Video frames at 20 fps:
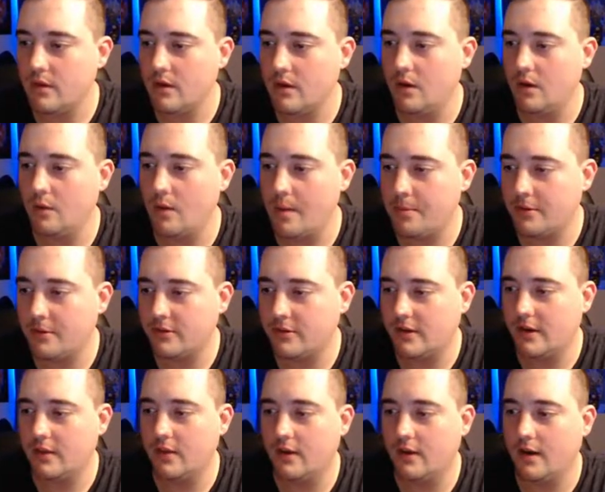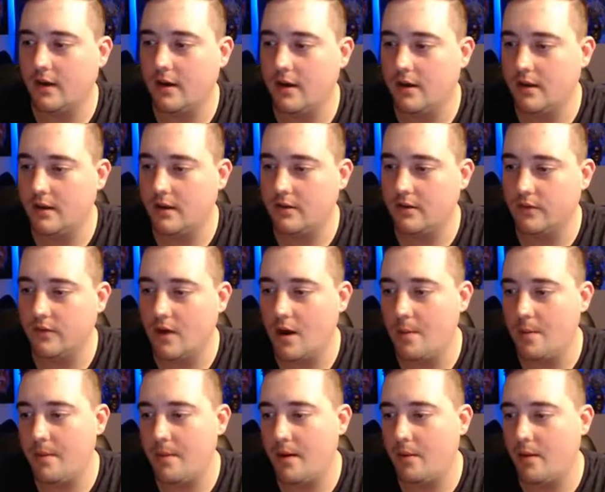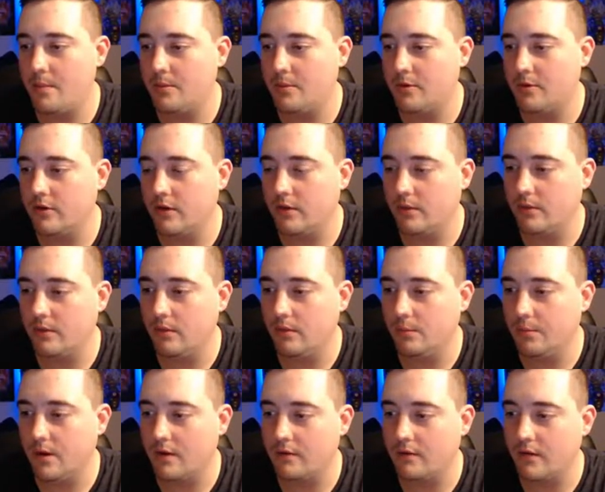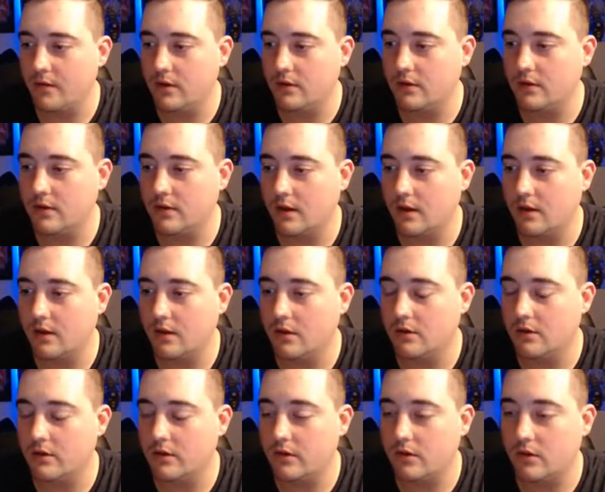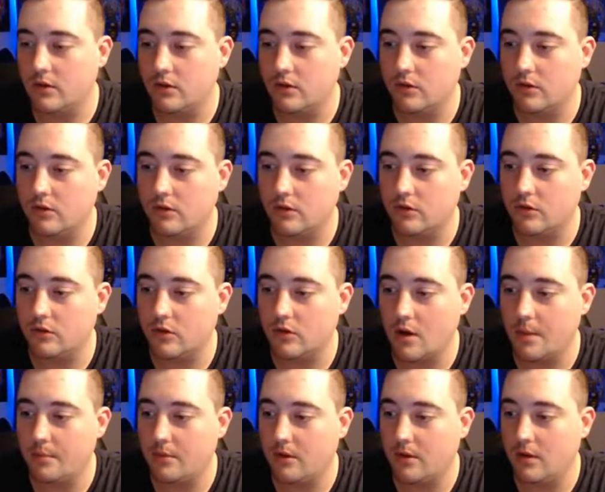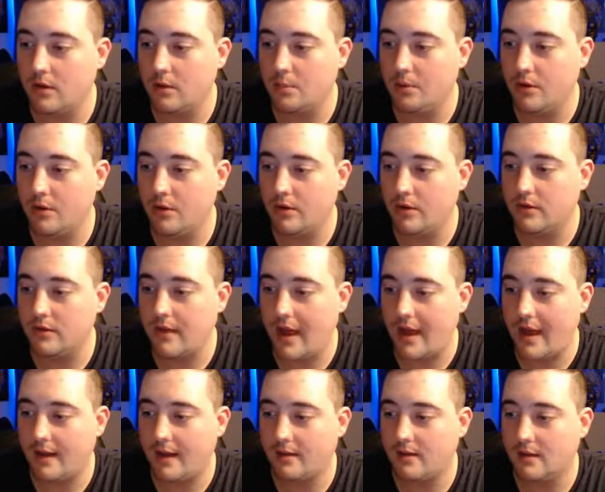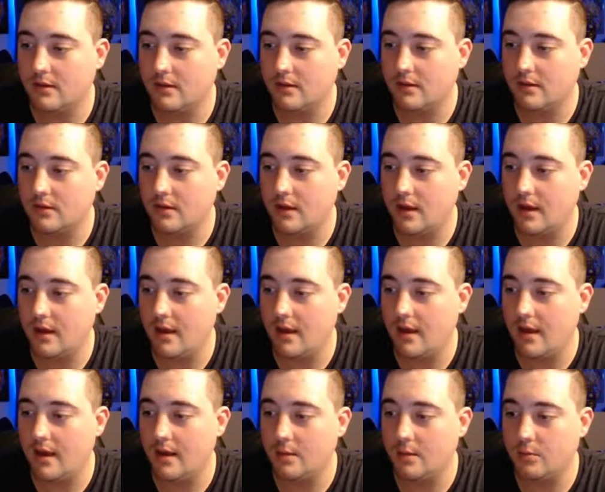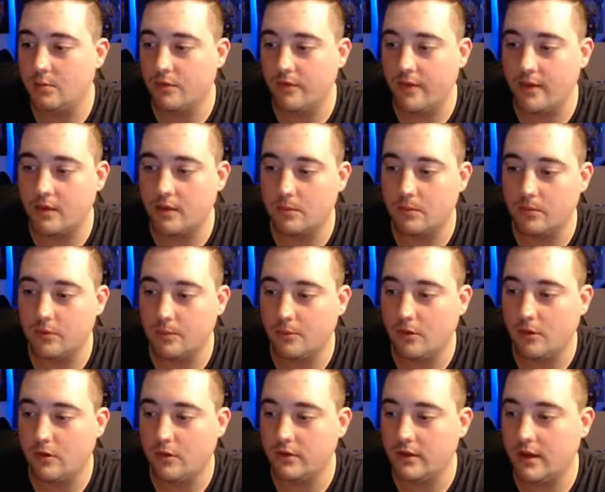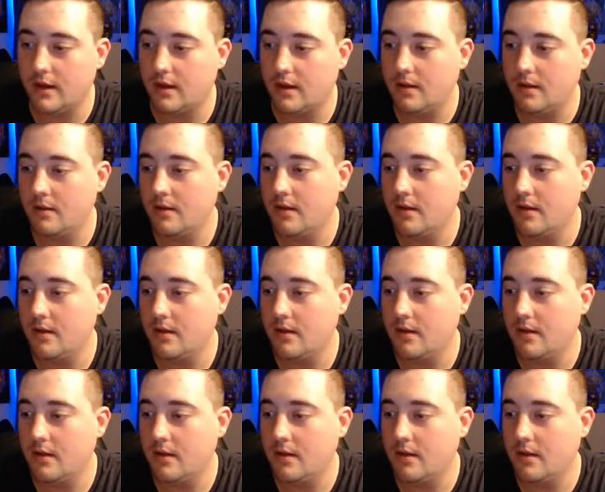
Representing the cutting edge of combat weaponry, Prophet uses technology to disrupt opponents' tactics and prevent them from closing in.